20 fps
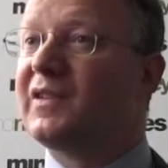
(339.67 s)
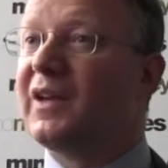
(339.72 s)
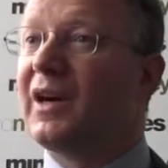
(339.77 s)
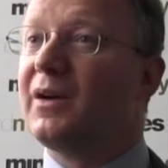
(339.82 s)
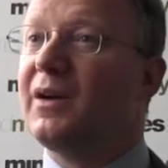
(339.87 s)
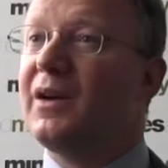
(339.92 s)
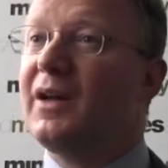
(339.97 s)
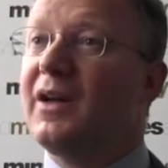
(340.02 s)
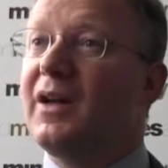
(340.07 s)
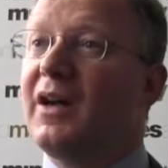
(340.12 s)

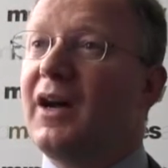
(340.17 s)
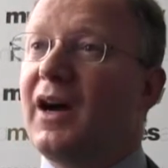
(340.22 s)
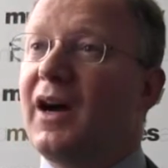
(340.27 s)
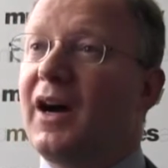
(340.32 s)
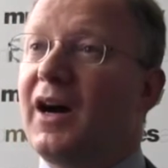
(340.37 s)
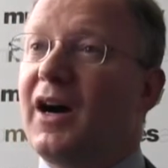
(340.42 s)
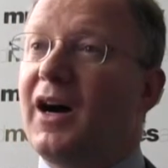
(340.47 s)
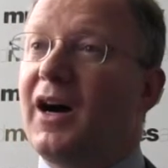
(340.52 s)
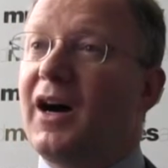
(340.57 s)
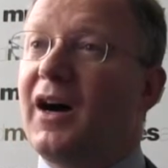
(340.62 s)
So
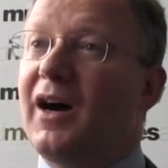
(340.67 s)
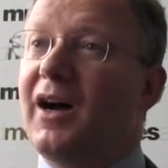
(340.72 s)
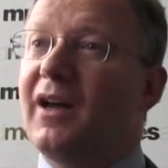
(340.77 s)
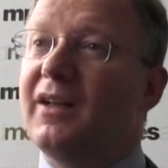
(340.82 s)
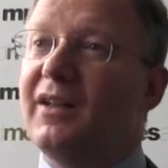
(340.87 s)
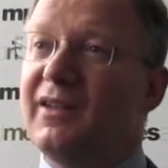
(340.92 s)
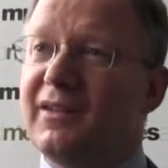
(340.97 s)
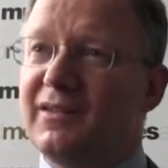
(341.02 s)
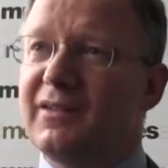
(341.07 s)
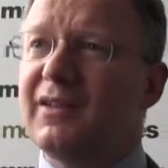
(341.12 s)

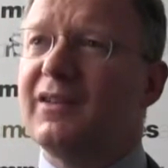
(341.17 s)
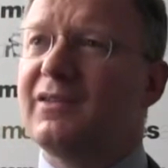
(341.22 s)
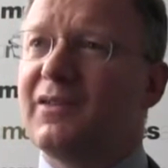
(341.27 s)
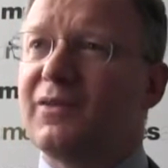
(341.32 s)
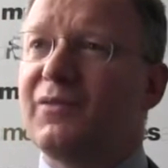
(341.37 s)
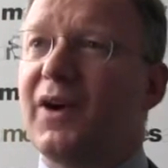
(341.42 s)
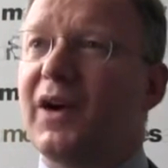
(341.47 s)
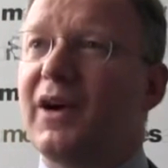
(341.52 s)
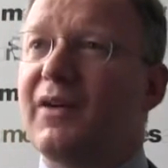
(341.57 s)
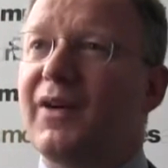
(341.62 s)

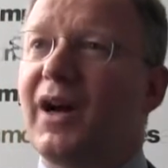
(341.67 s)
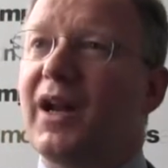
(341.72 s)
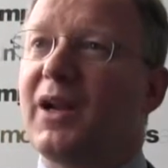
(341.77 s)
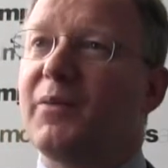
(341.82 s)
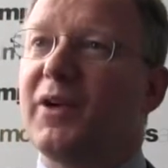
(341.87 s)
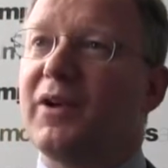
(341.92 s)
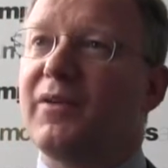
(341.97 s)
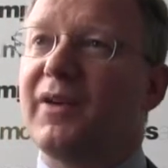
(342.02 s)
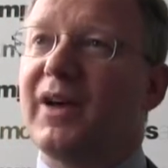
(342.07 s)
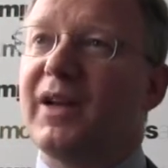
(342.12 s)
it's a very
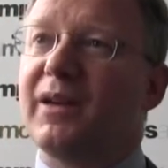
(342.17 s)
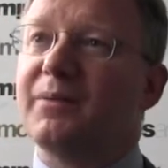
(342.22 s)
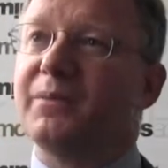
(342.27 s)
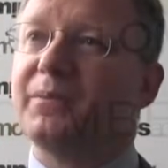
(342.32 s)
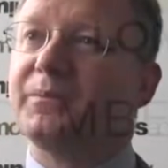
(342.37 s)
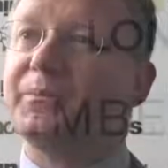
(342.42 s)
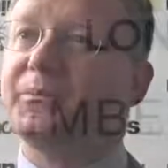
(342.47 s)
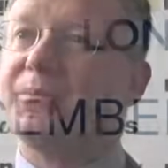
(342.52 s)
valuable event.